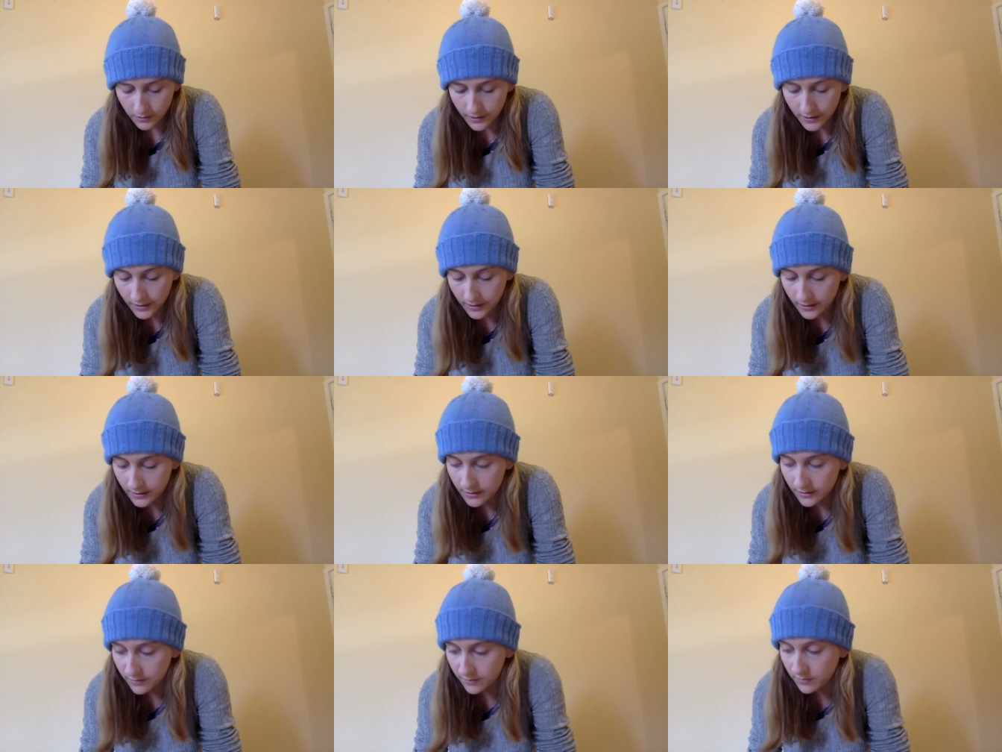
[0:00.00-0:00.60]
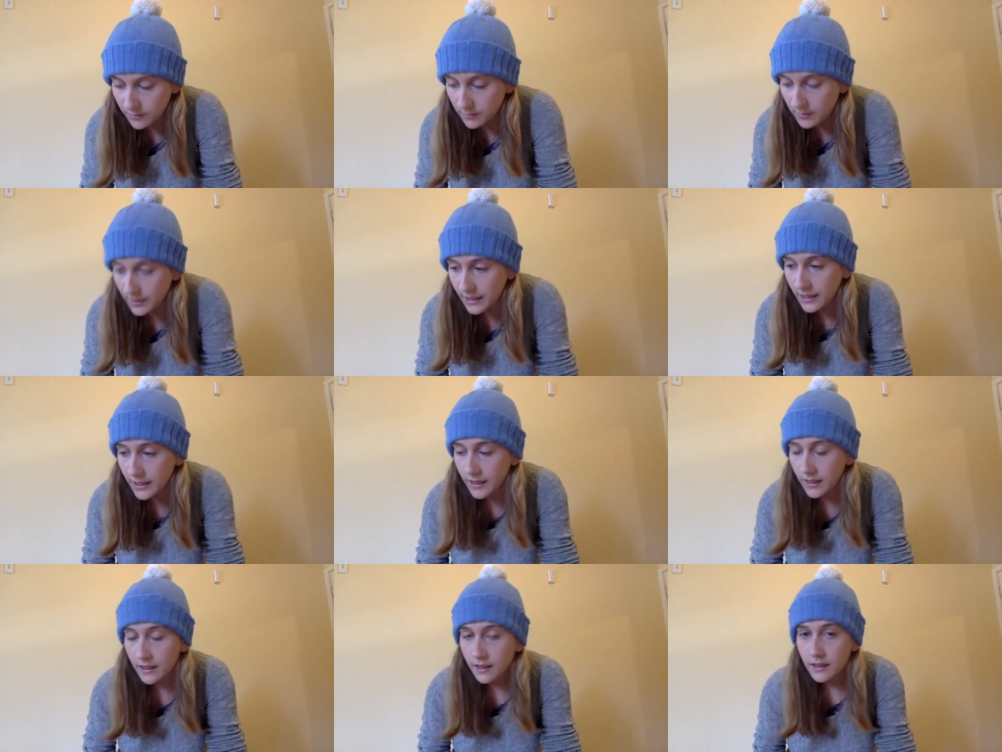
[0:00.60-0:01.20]
weeks for
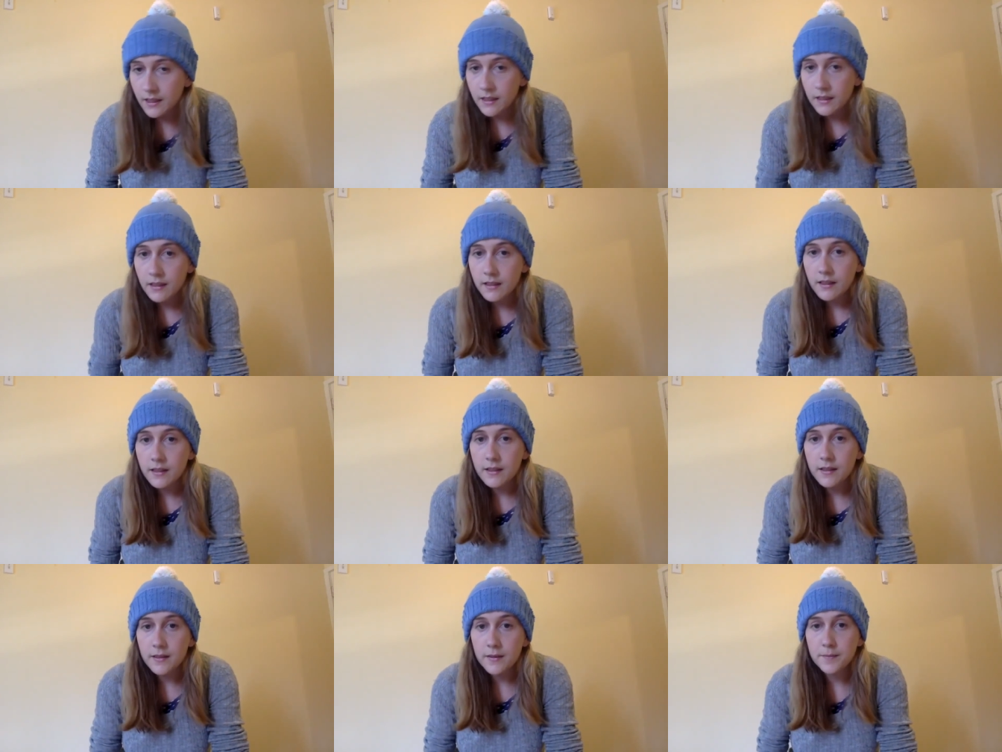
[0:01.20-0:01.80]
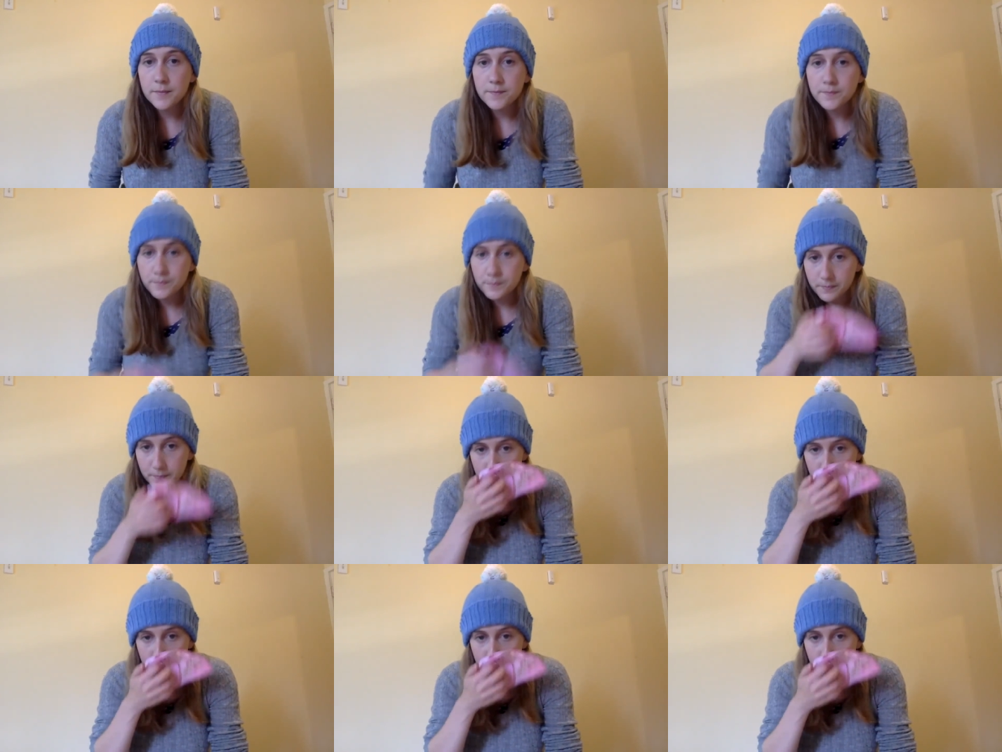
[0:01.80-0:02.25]
me. Um,